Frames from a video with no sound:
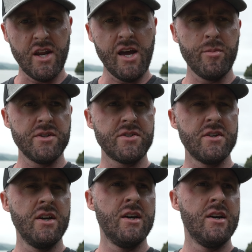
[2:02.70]
and
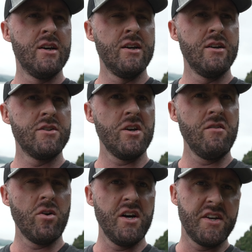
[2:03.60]
habits. So
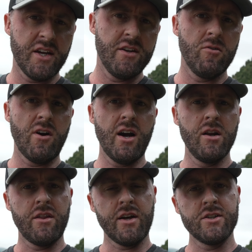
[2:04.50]
even like digging your rail
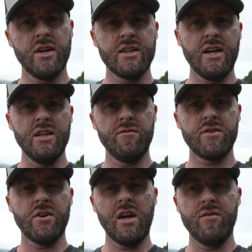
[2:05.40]
and things like that, you've
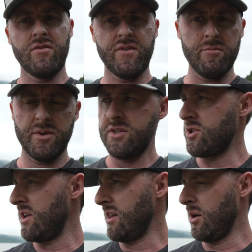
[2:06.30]
just got to have your feet
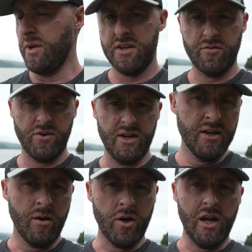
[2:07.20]
positioning a little bit different.
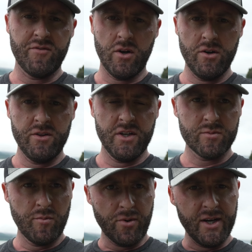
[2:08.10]
I'm going to have to learn
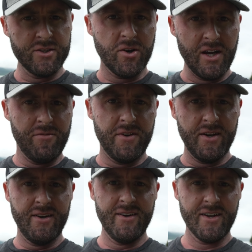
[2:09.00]
this. My brain's going to have
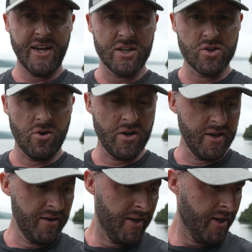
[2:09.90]
to catch on,
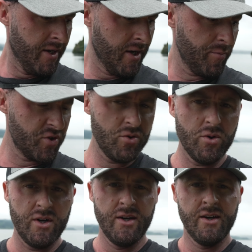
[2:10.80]
and I'm
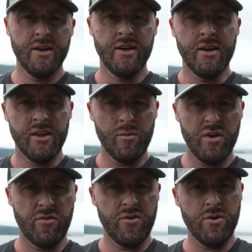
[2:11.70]
sure there'll
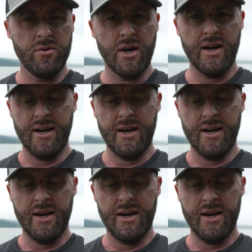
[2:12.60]
be a few